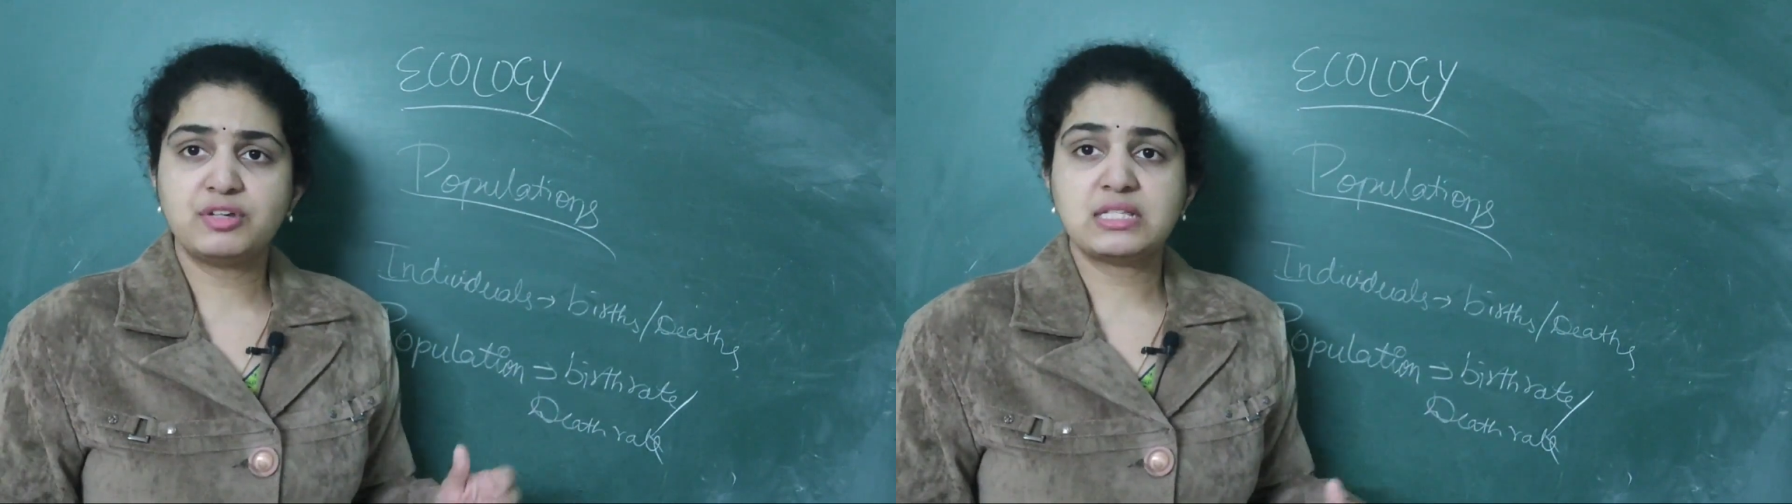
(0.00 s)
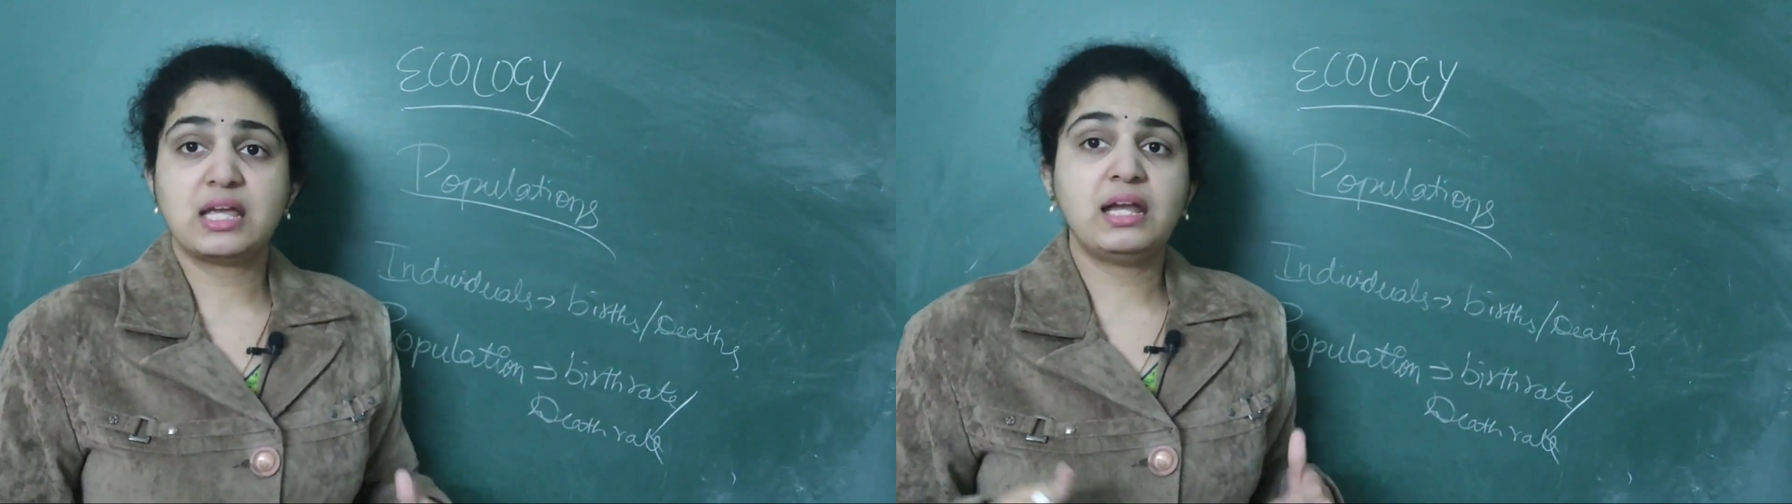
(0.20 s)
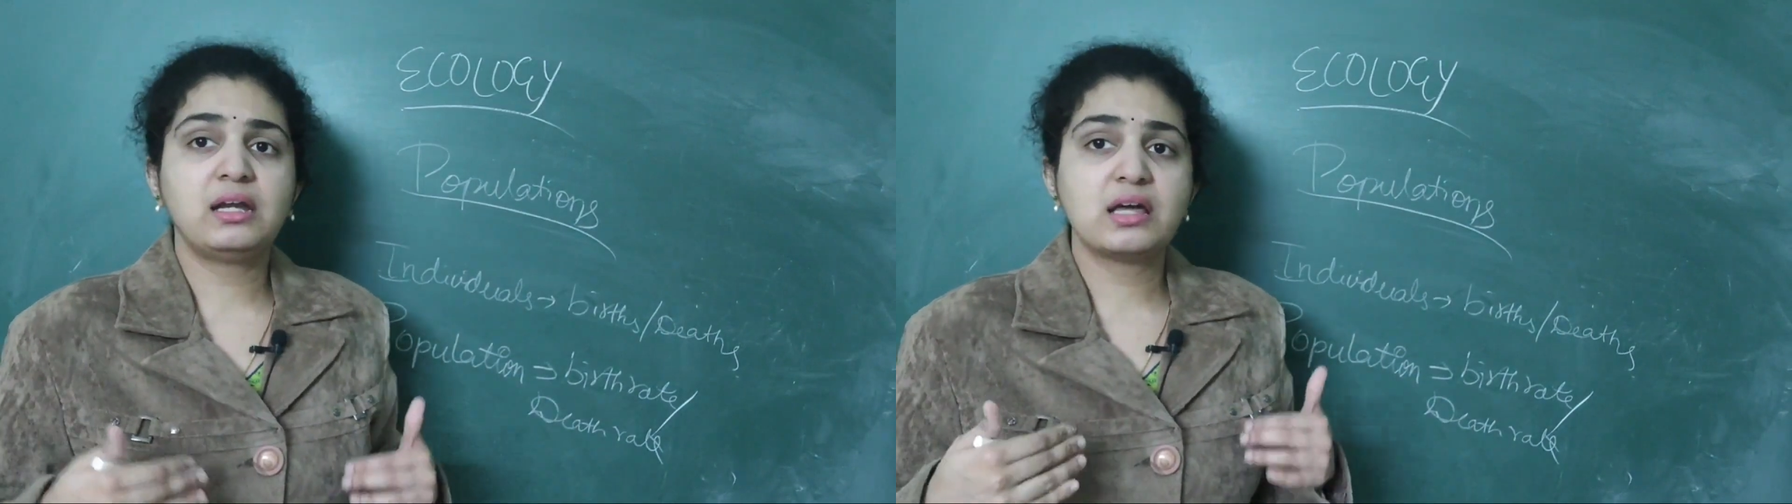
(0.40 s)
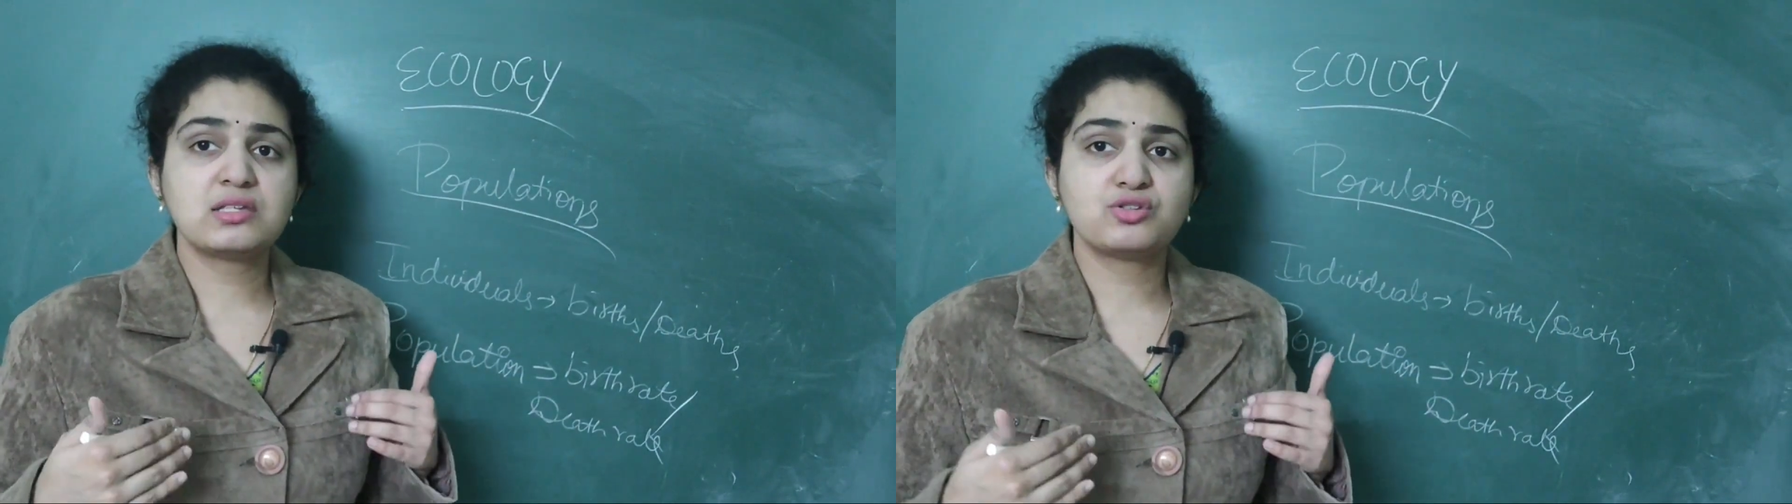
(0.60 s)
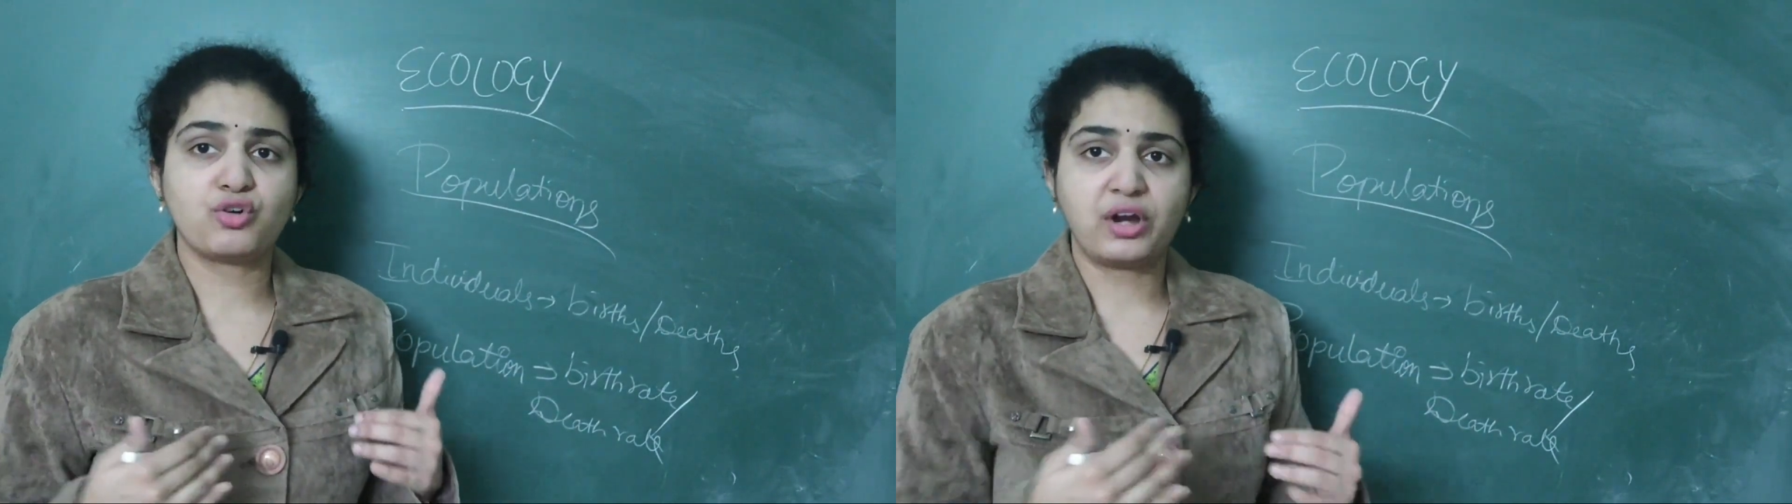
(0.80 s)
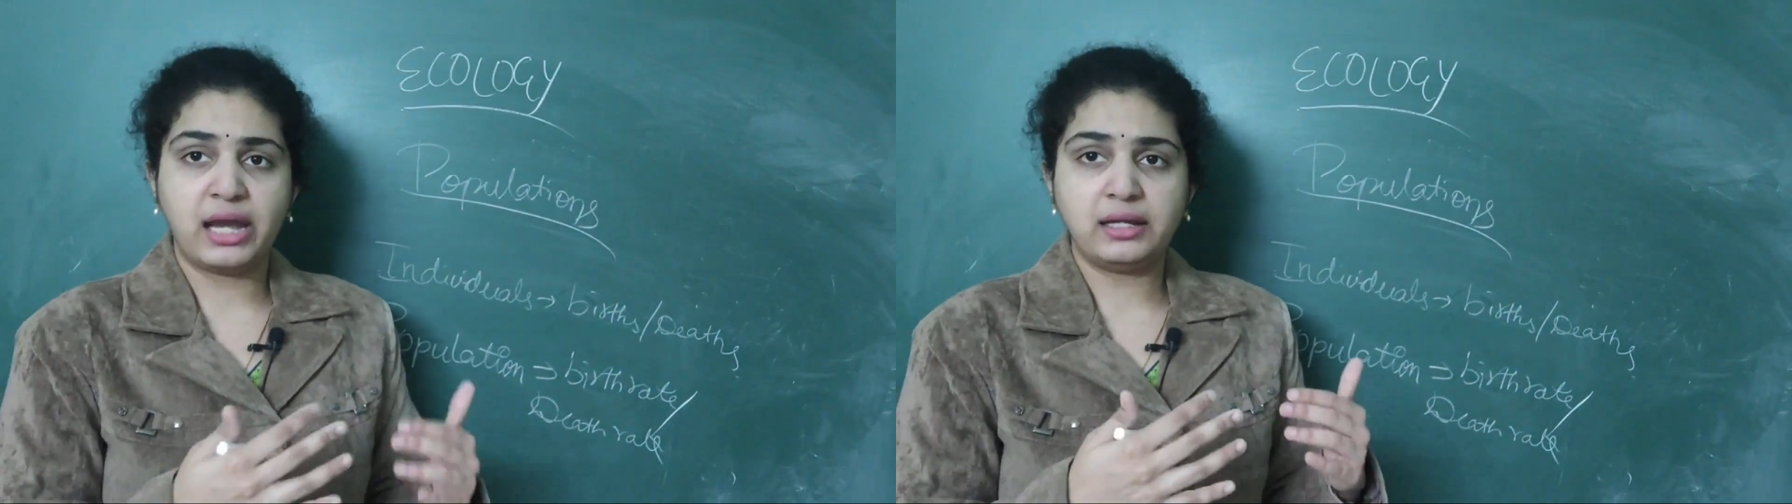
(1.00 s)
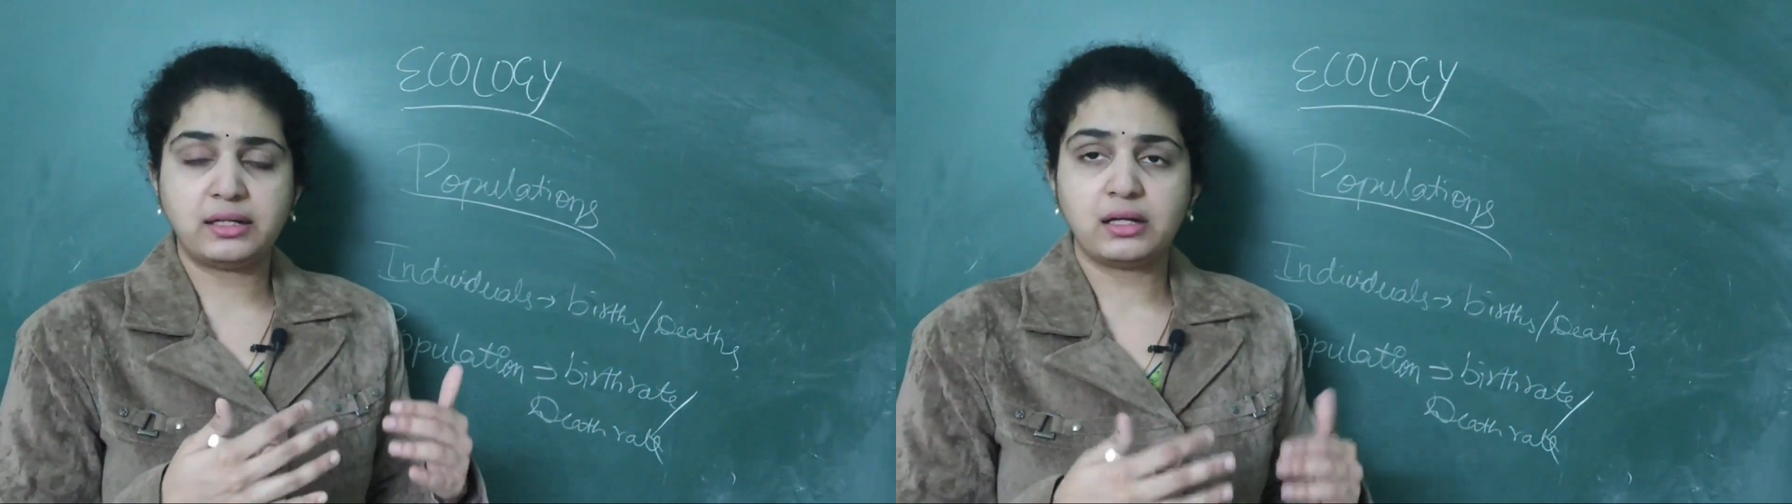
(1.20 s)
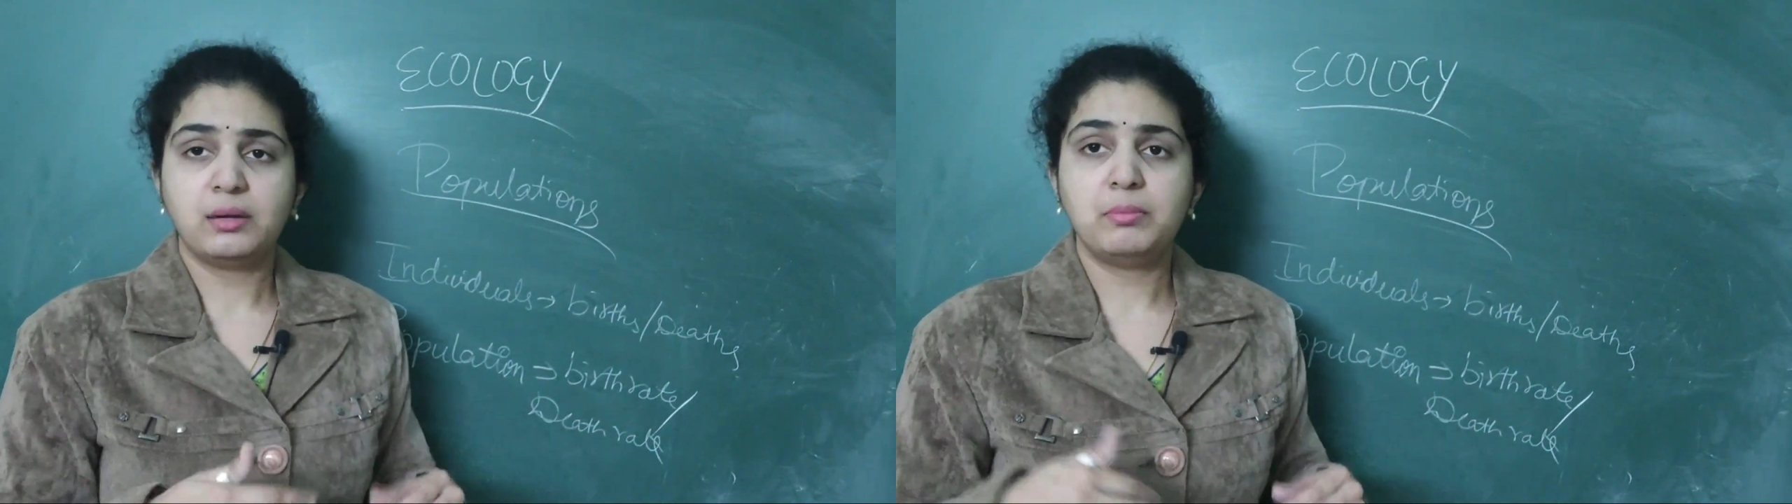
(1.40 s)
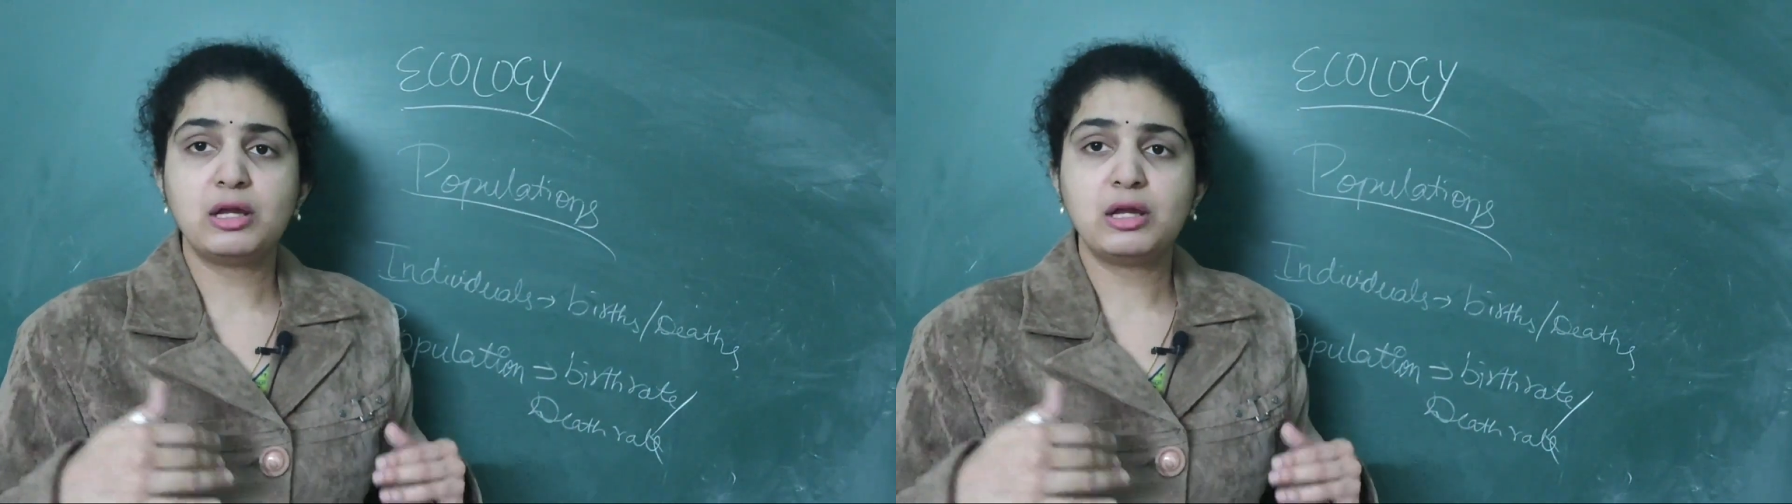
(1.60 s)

we say it as rate